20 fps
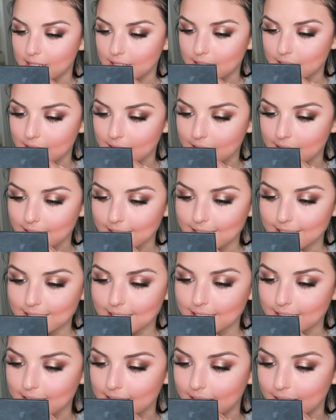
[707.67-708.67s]
So I'm just
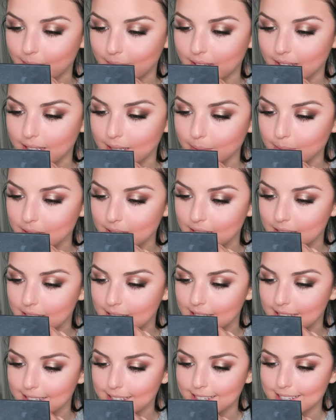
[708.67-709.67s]
gonna line my lips,
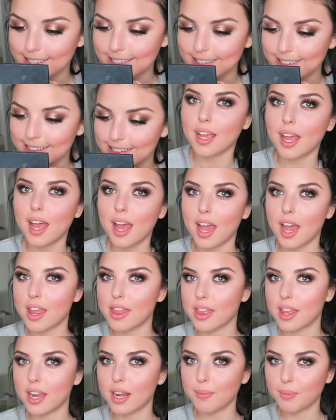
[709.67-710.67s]

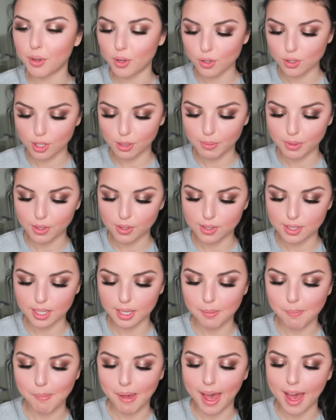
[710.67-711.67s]
and then I'm going to be
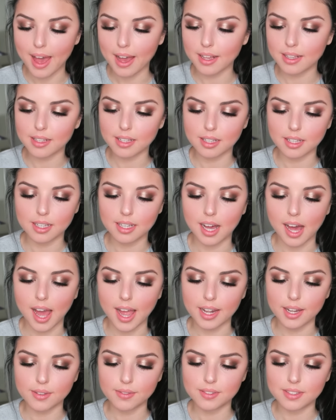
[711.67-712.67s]
using MAC
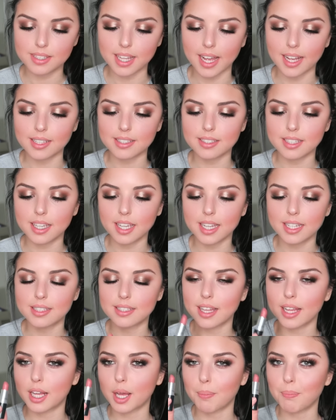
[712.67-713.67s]
Kind of Sexy.
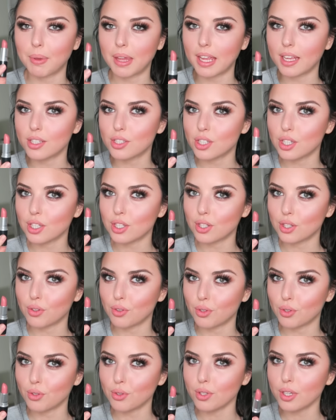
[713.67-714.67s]
It's like a peachy
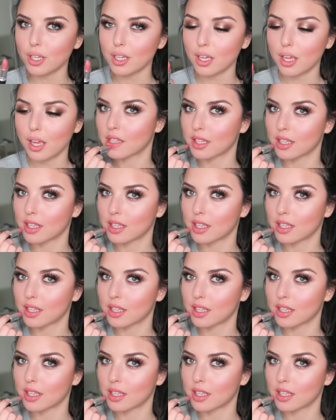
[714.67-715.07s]
nude.